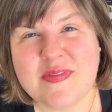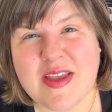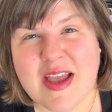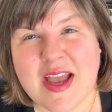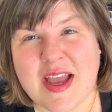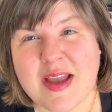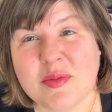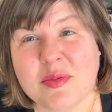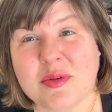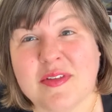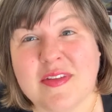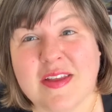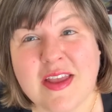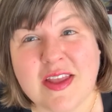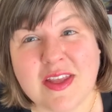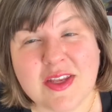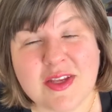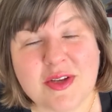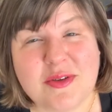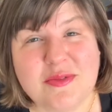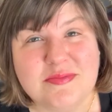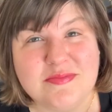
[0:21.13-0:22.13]
I will tell
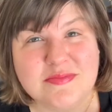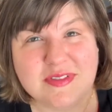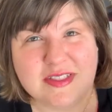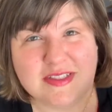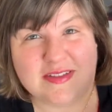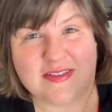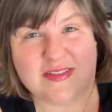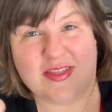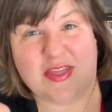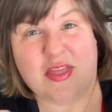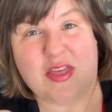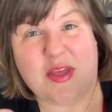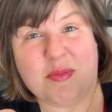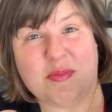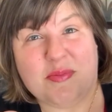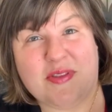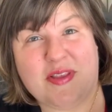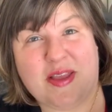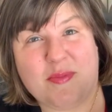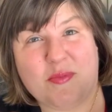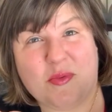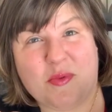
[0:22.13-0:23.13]
you, it's
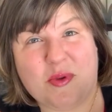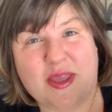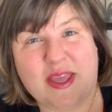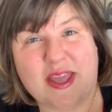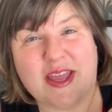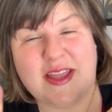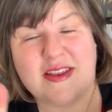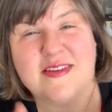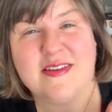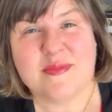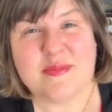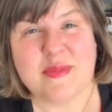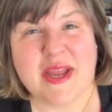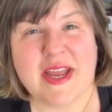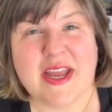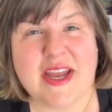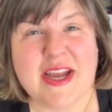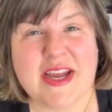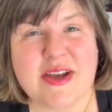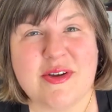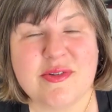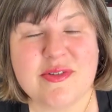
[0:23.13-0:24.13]
thumbs up weekend at my
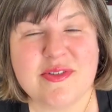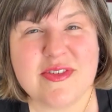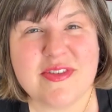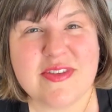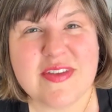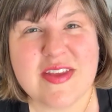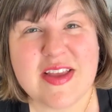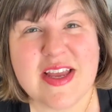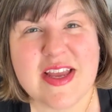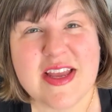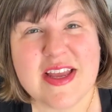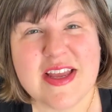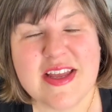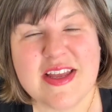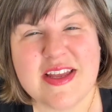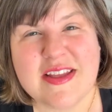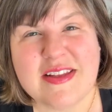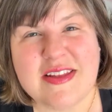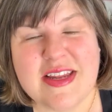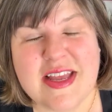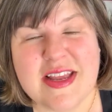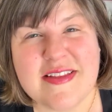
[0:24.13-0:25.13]
house.
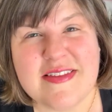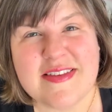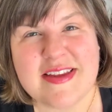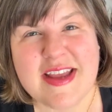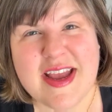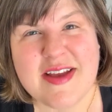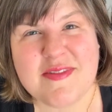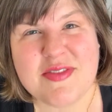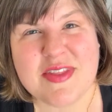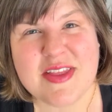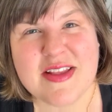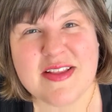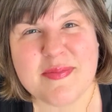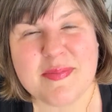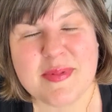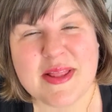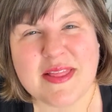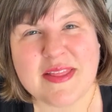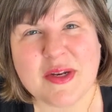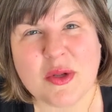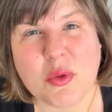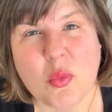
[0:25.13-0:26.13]
Nice to have things be
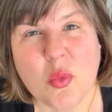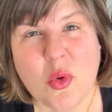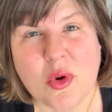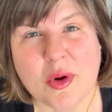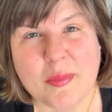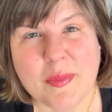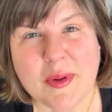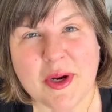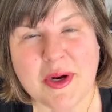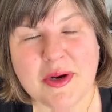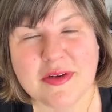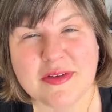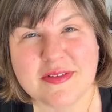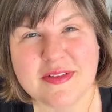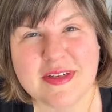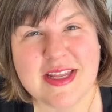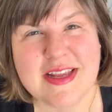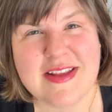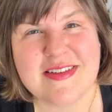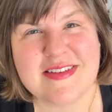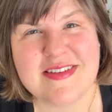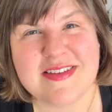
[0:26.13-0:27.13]
a little warmer,
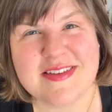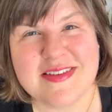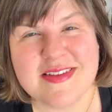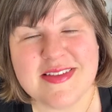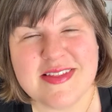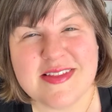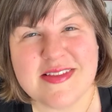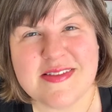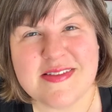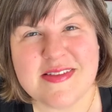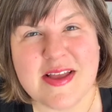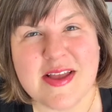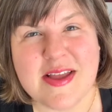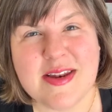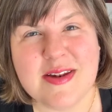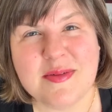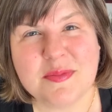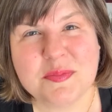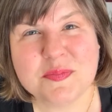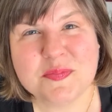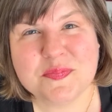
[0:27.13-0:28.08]
nice to see the sun.